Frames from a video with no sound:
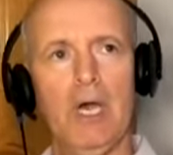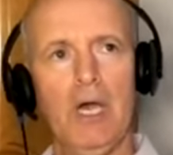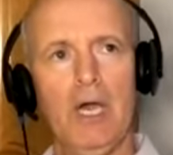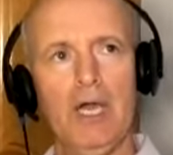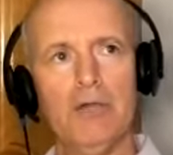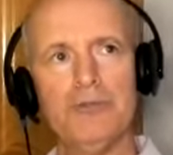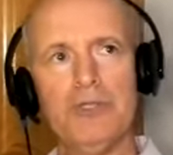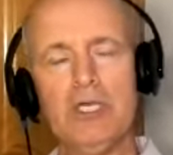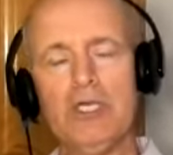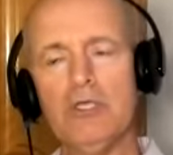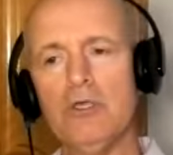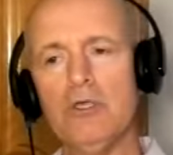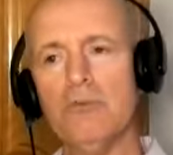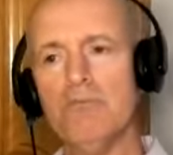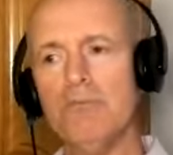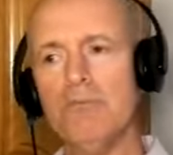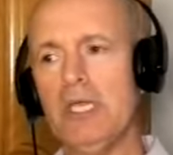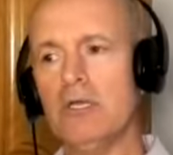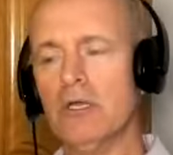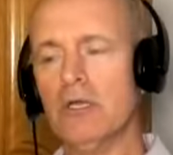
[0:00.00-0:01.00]
I think
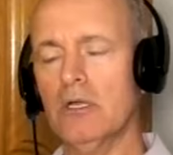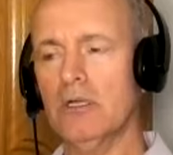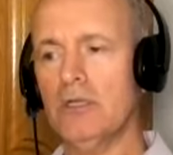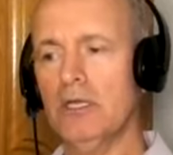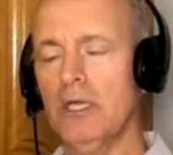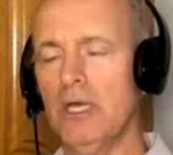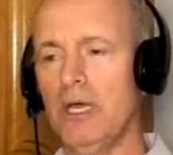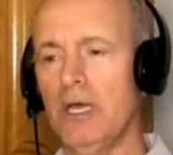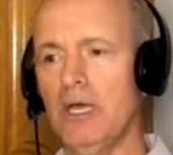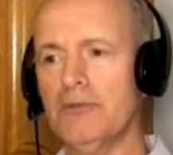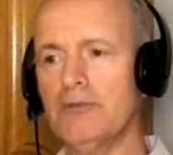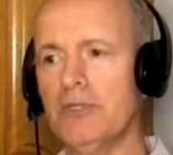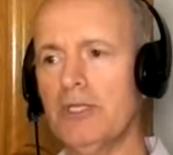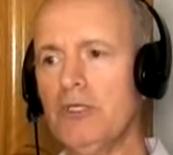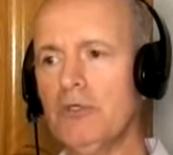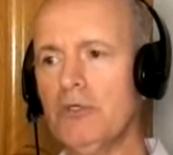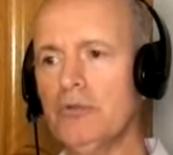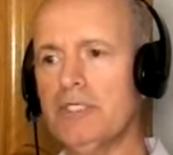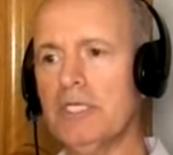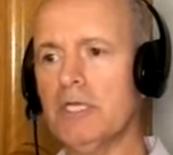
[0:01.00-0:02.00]
you I
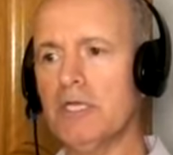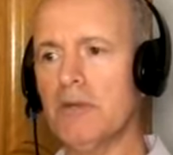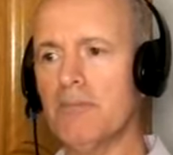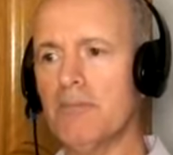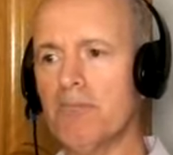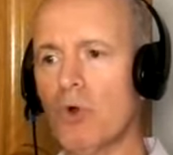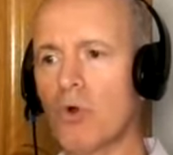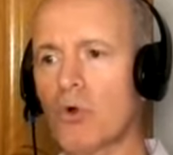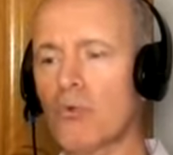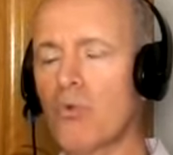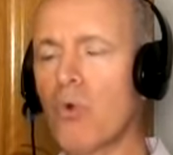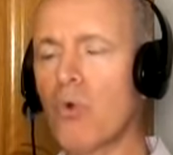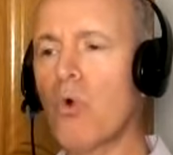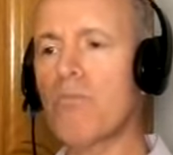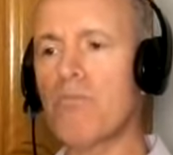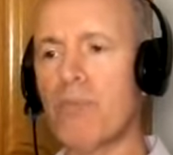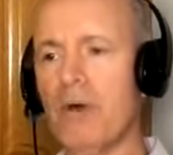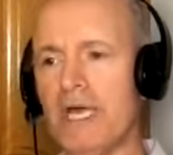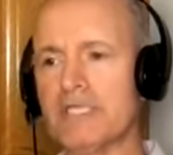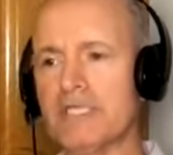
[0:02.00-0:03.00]
think you need a more
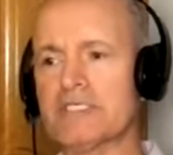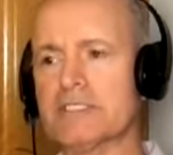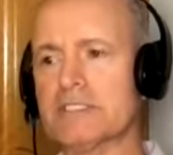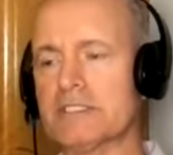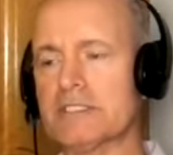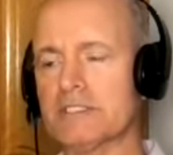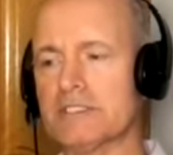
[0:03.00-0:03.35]
robust